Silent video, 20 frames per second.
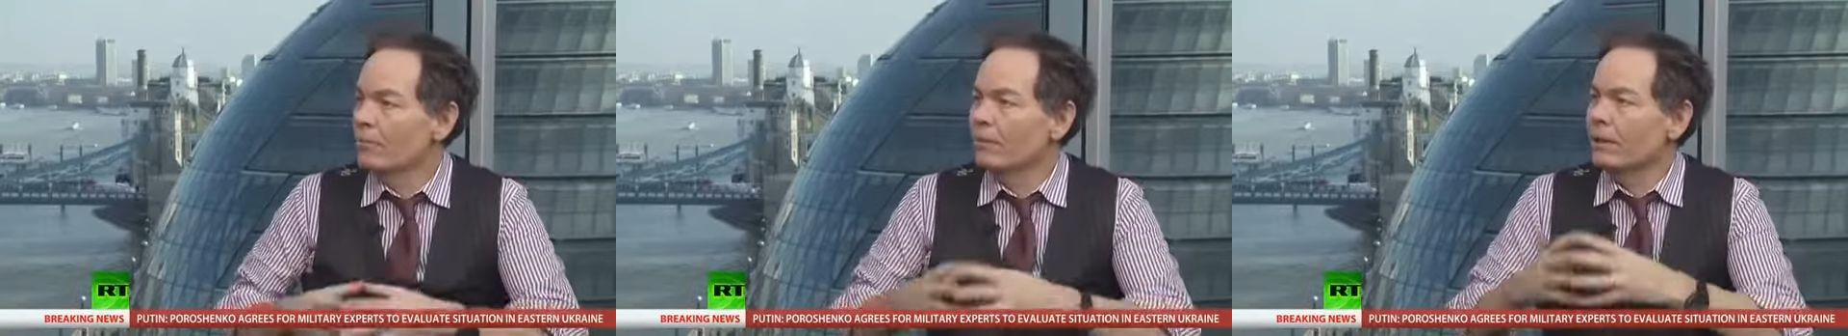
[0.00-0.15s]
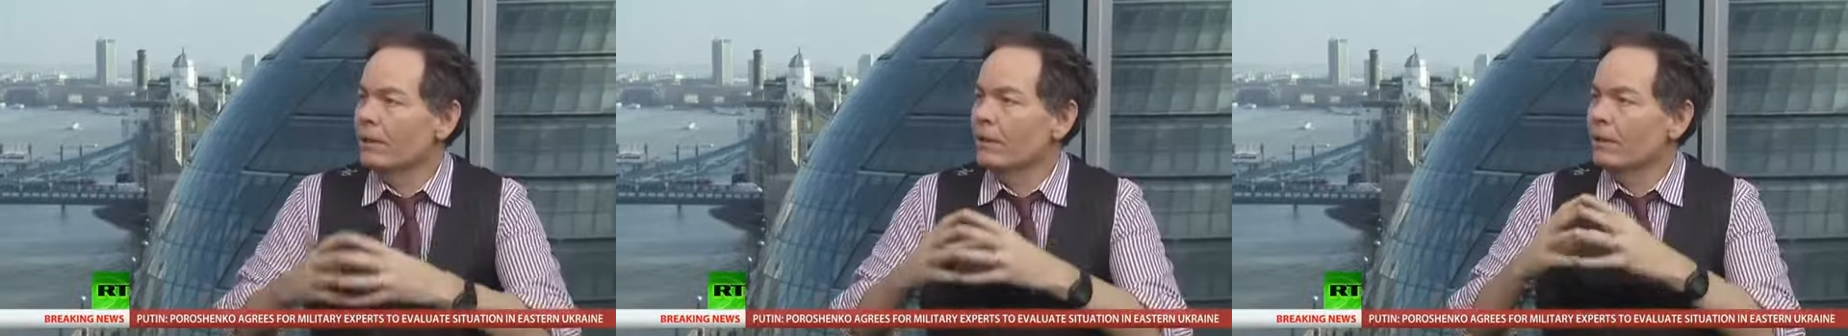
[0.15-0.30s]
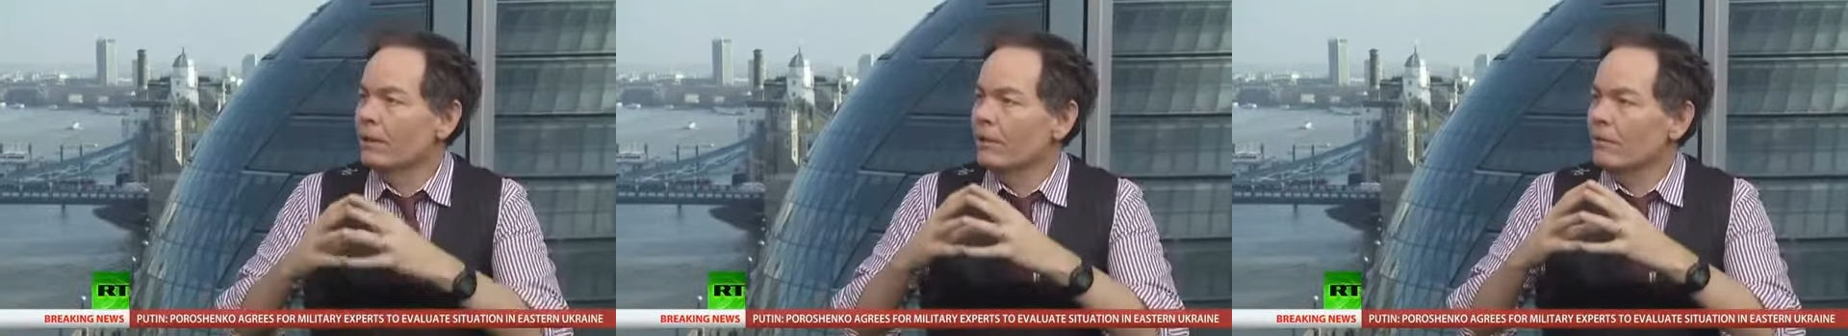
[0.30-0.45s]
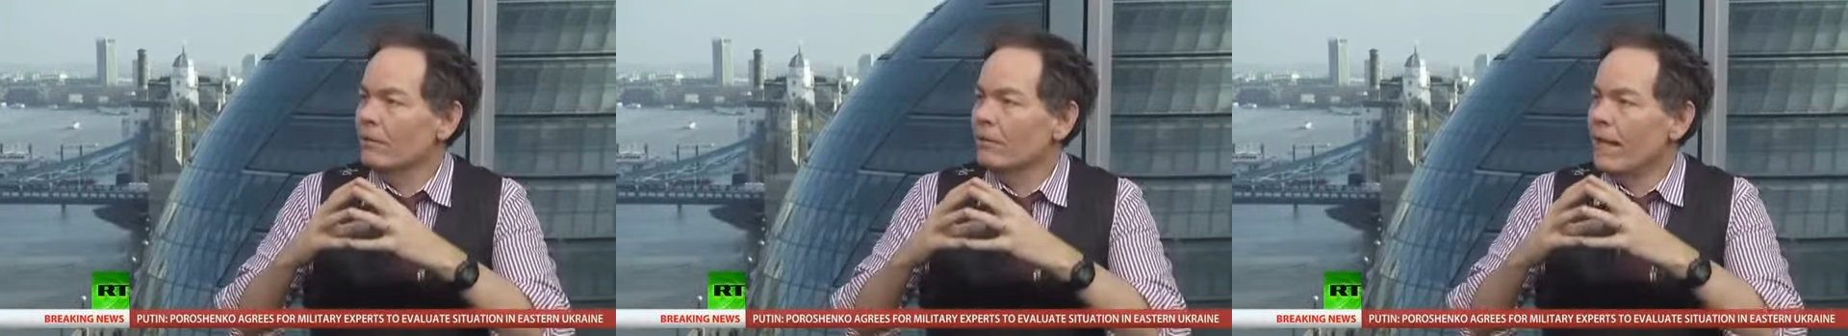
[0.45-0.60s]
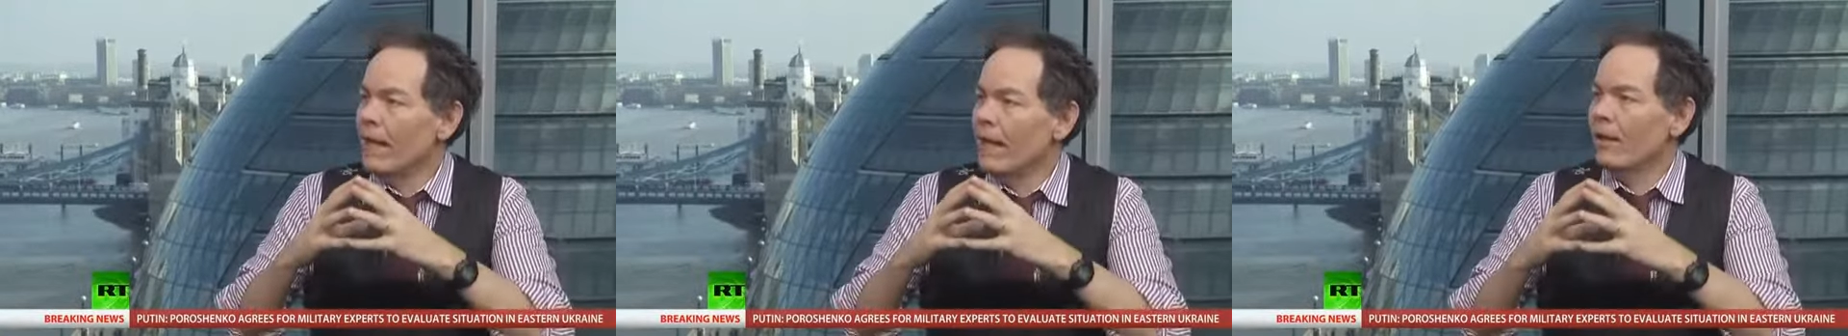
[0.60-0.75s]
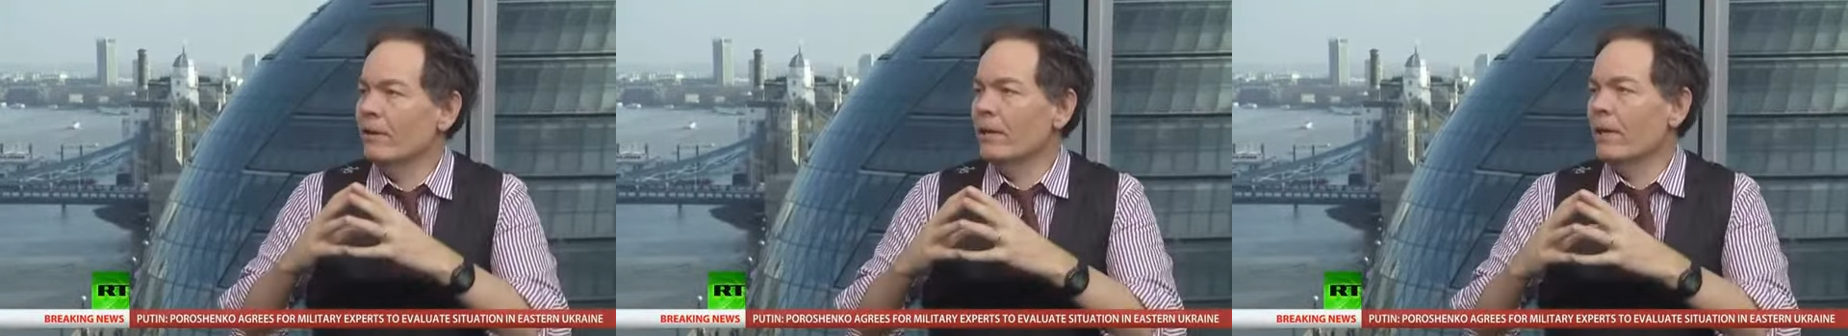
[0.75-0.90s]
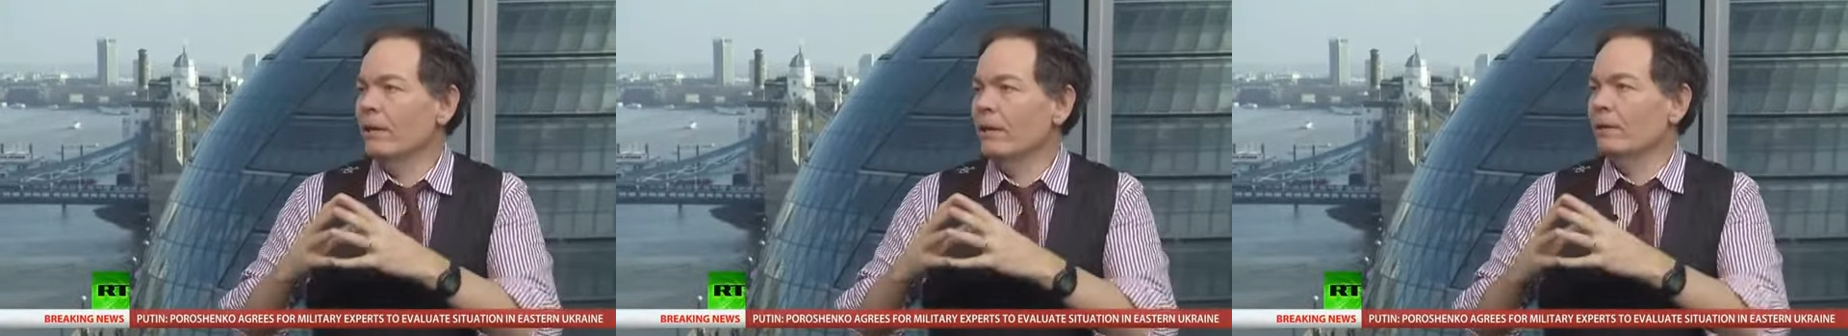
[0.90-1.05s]
but you've
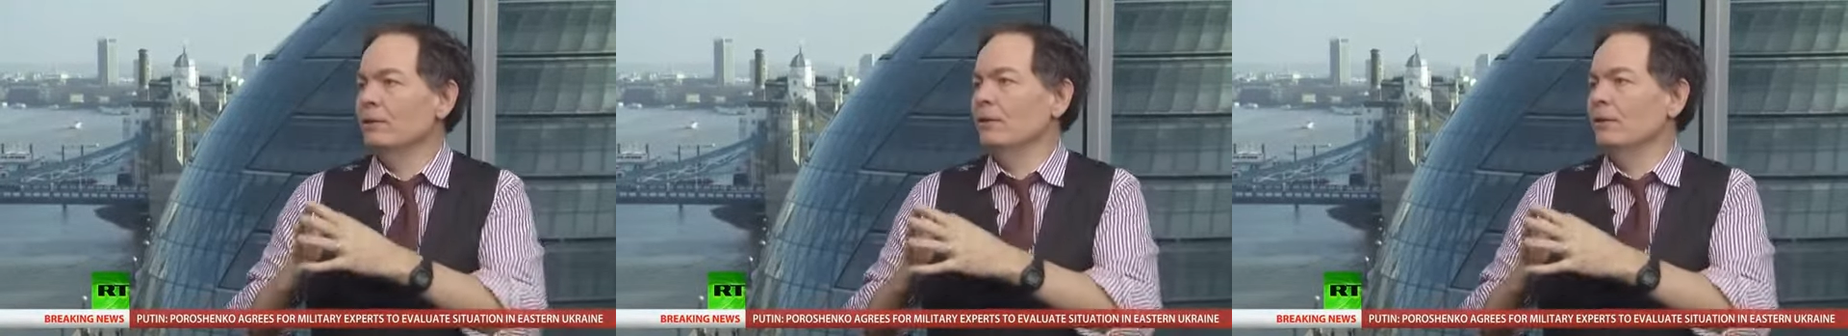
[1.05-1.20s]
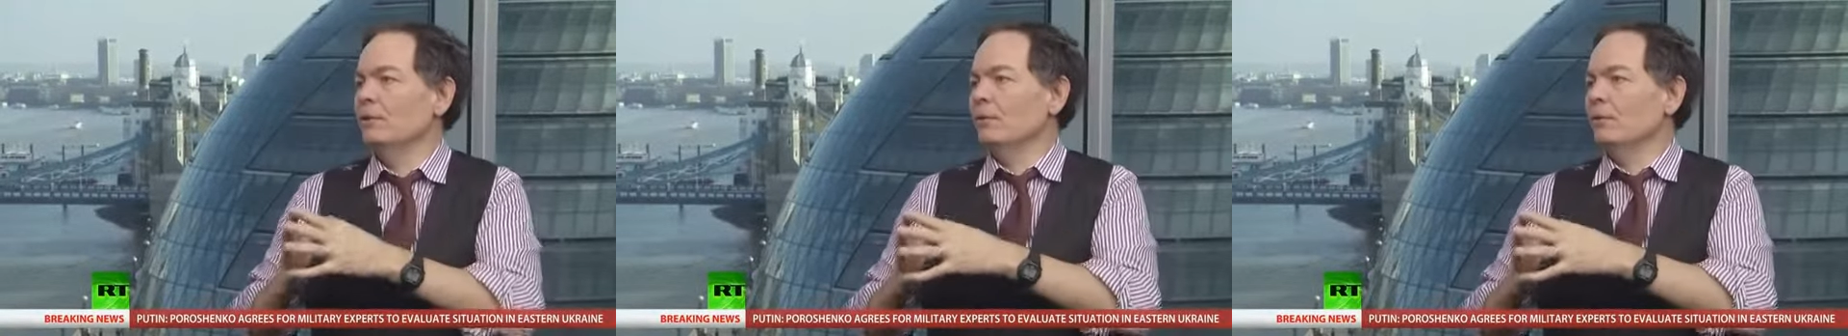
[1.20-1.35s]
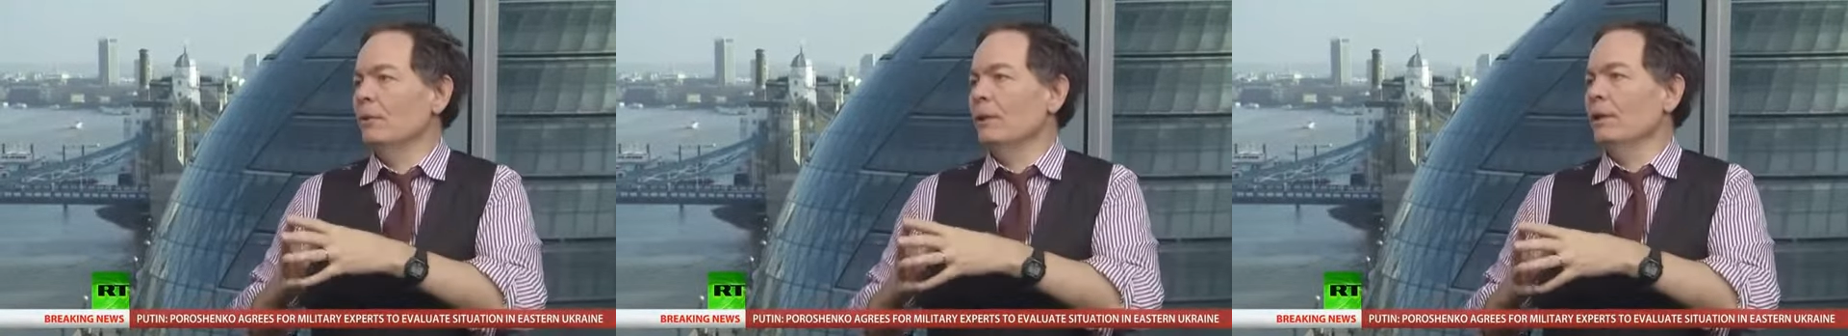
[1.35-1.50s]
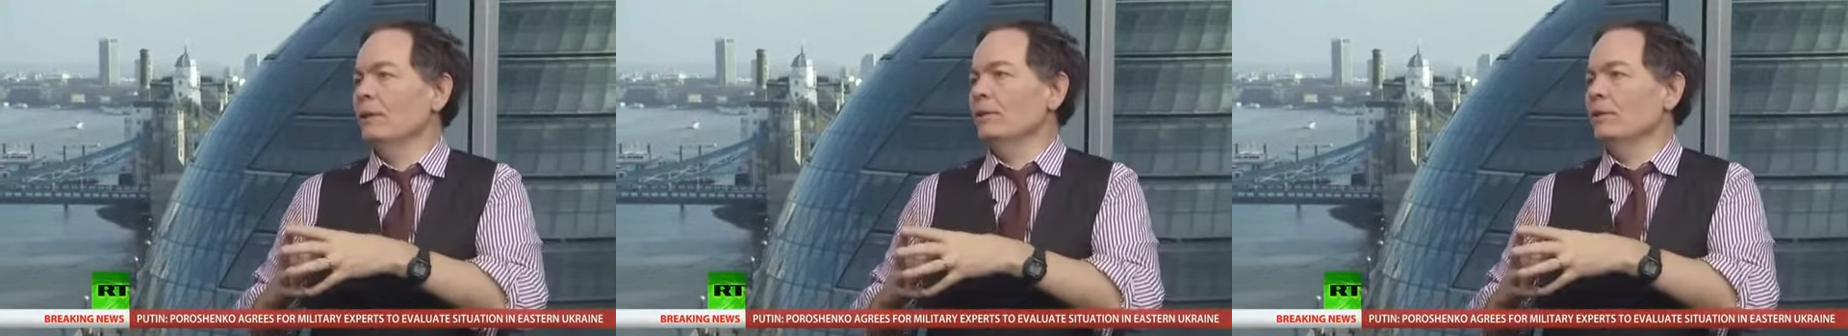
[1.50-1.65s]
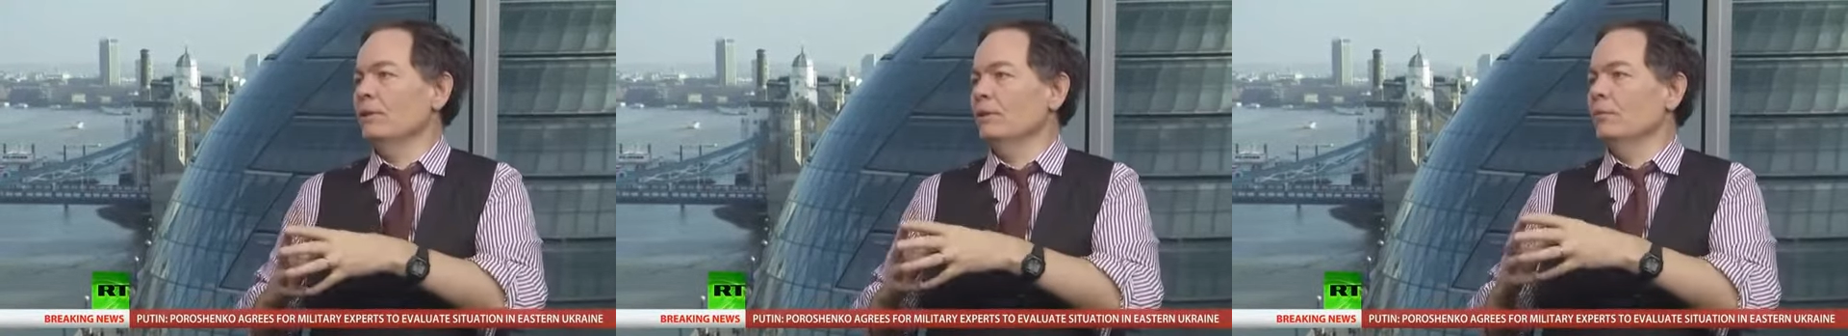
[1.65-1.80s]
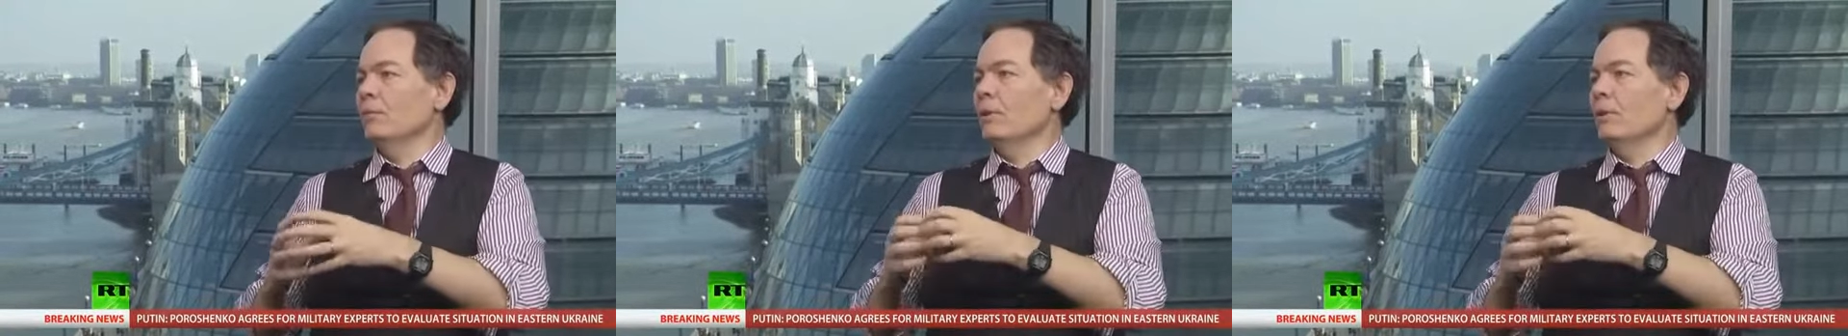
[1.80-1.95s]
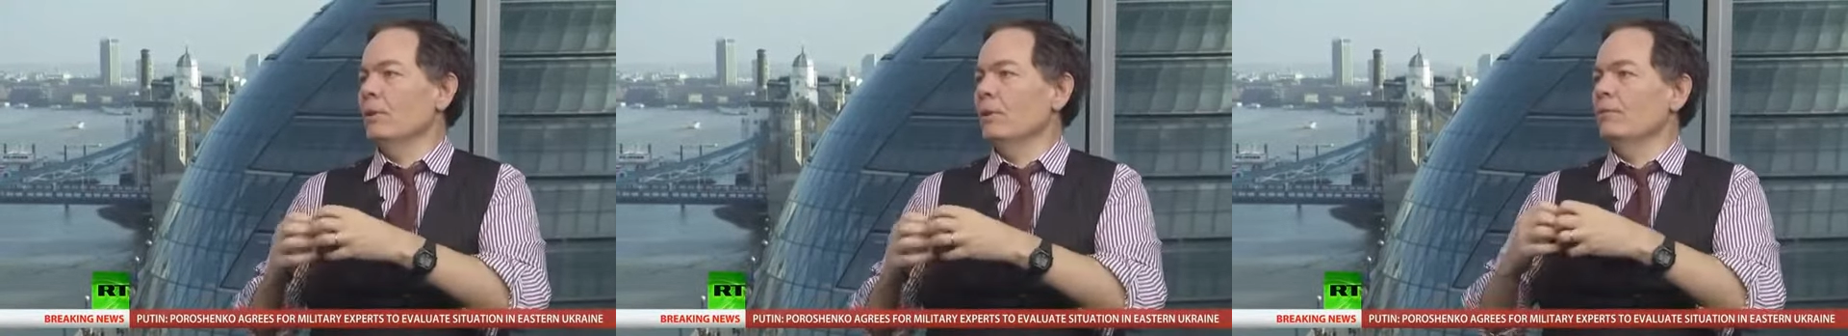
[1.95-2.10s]
now got a
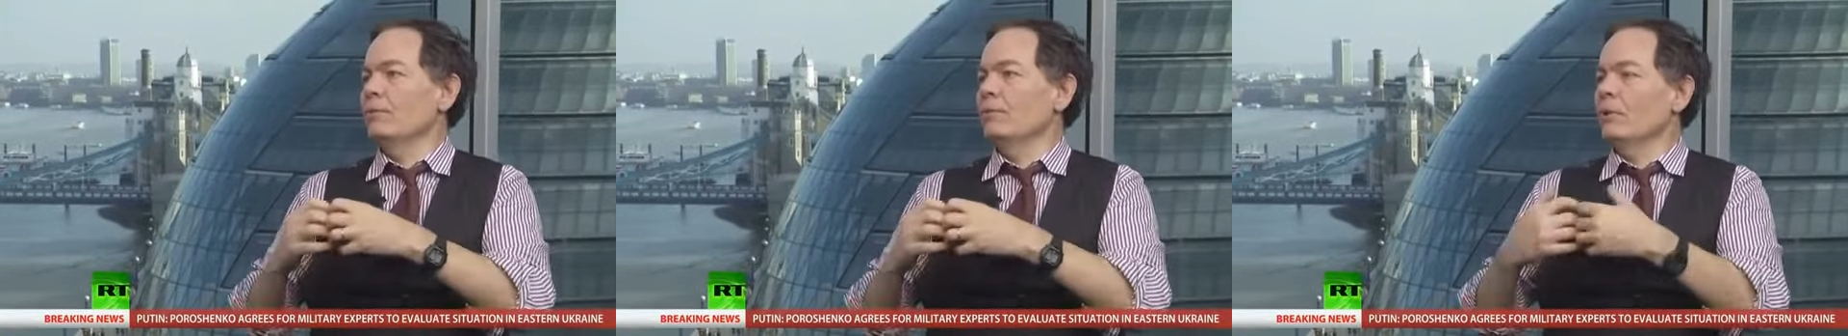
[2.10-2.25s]
situation where